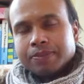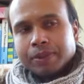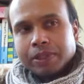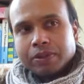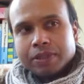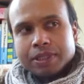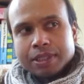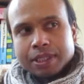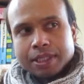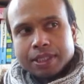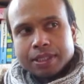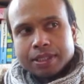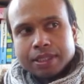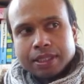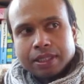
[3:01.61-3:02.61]
experience
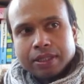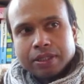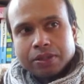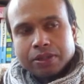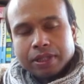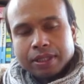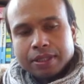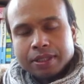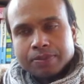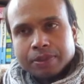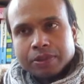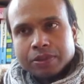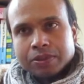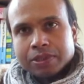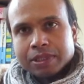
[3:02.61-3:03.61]
is, you know, the, the
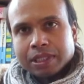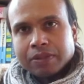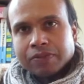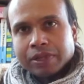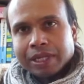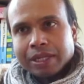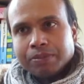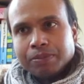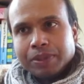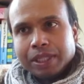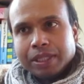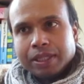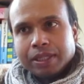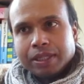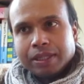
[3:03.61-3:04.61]
spiritual stuff can
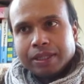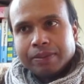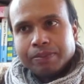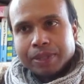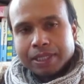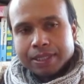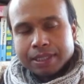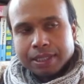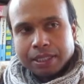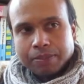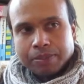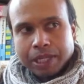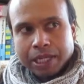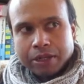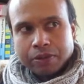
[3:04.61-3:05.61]
be immensely
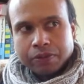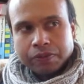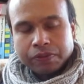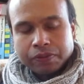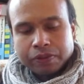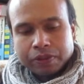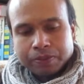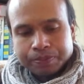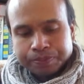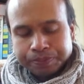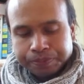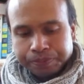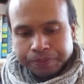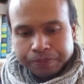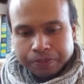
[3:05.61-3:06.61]
powerful.
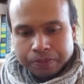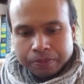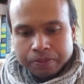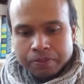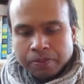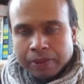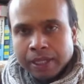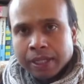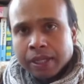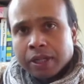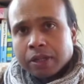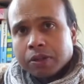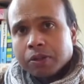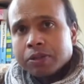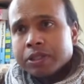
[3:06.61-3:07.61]

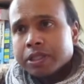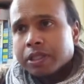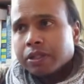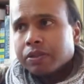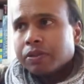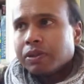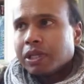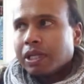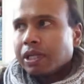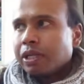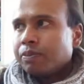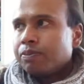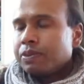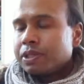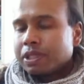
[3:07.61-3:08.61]
Also,
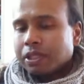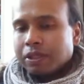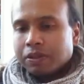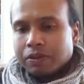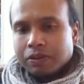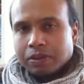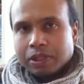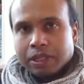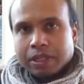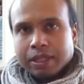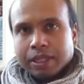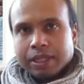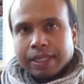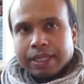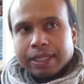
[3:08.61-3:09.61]
um, so
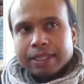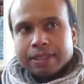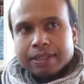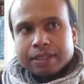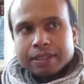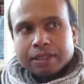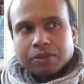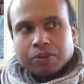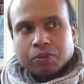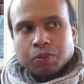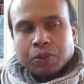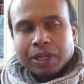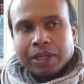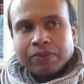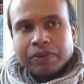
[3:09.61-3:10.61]
it's
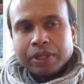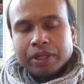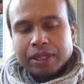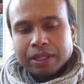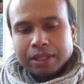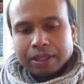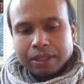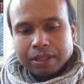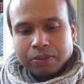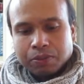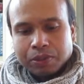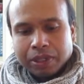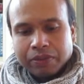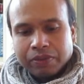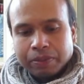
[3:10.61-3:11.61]
whatever
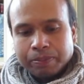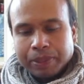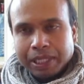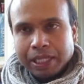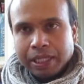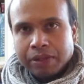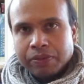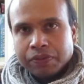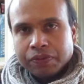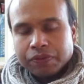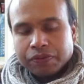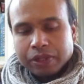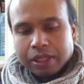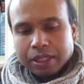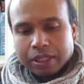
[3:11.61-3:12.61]
whatever belief
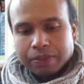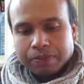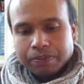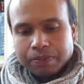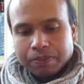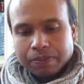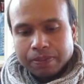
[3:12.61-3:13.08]
um,